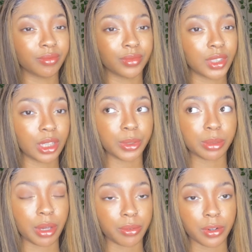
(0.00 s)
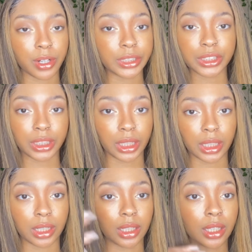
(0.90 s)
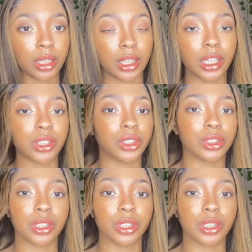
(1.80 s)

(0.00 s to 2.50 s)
you get what you pay for. It's Shein. The inches are